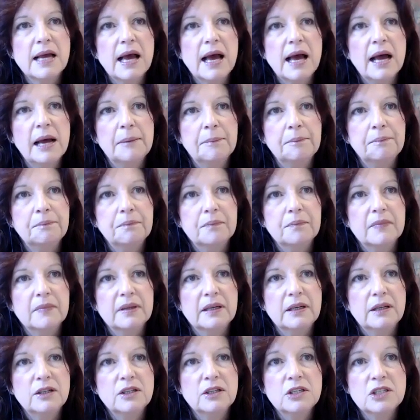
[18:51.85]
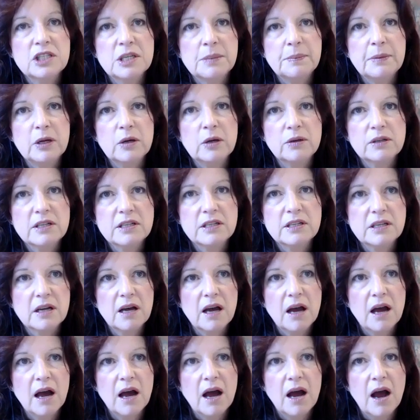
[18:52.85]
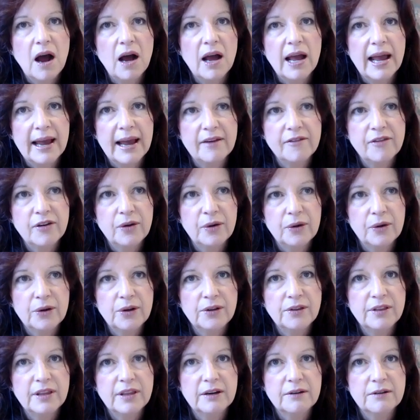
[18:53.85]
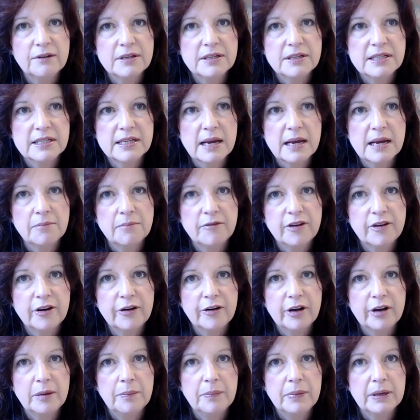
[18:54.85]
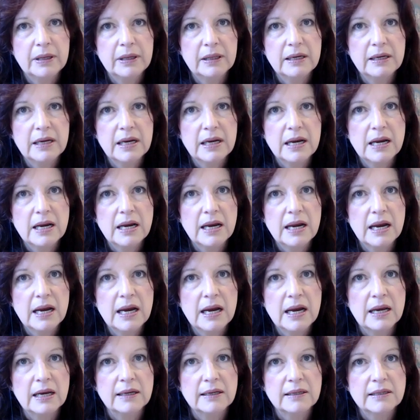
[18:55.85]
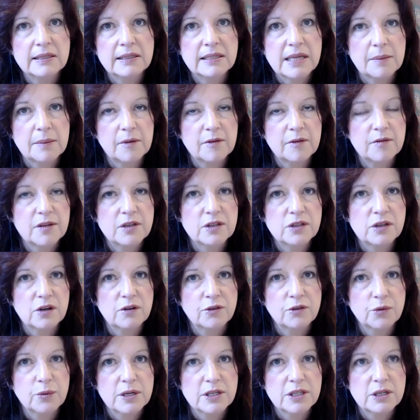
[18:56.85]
To be honest, I have heard there is some variability in some of the software,